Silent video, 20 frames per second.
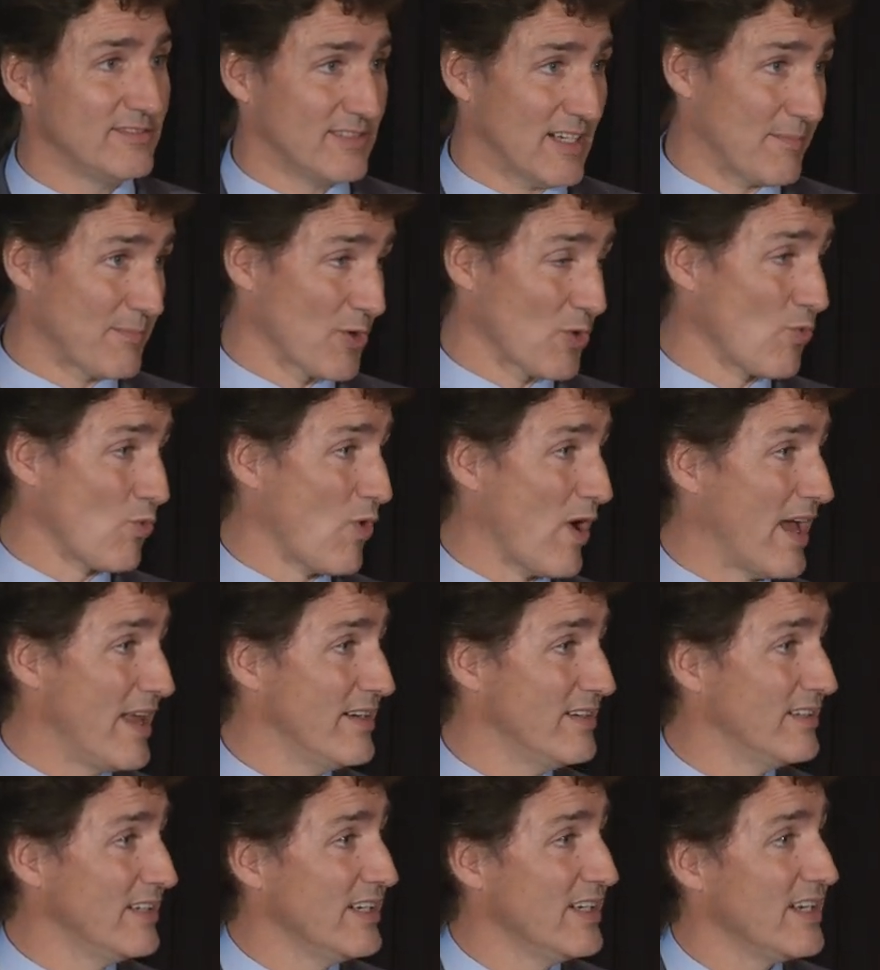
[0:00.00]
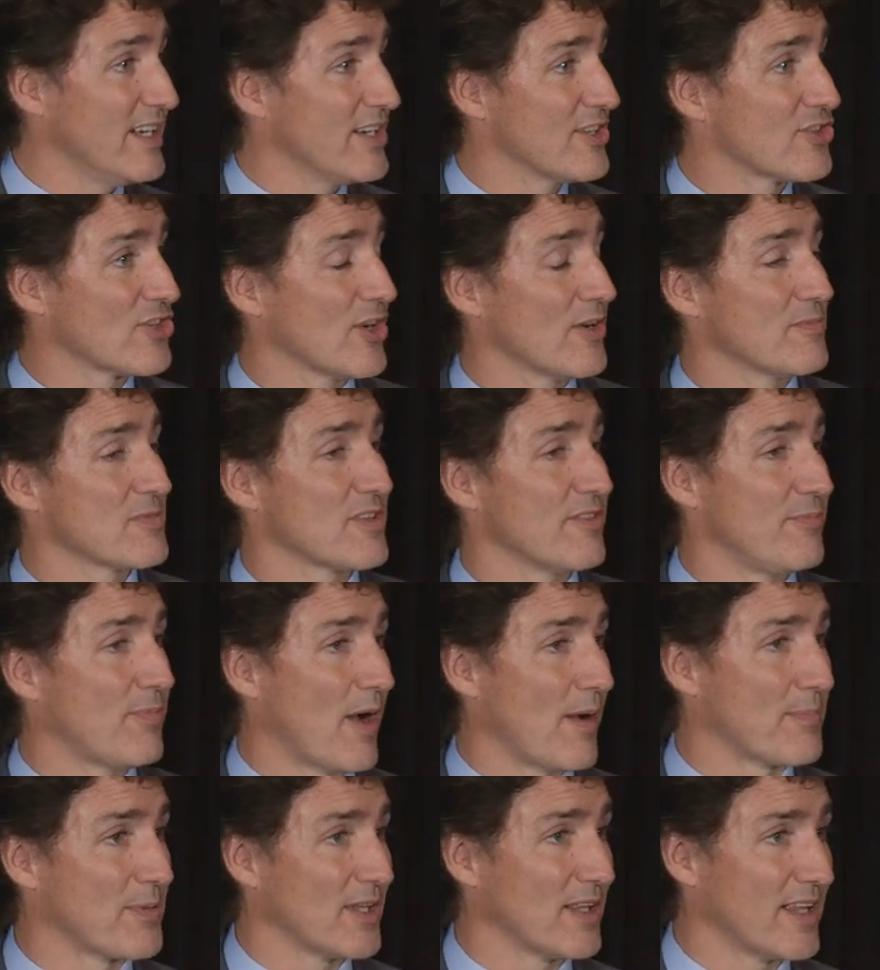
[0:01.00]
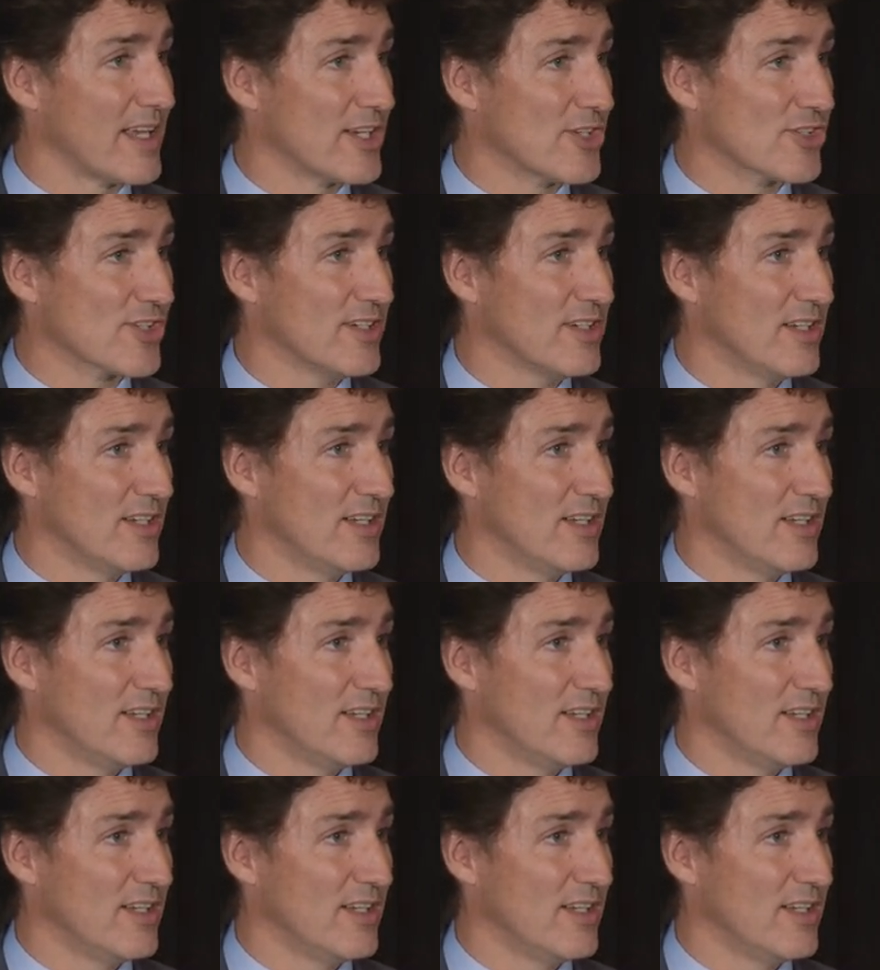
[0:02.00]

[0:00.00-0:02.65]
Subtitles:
number one in terms of population,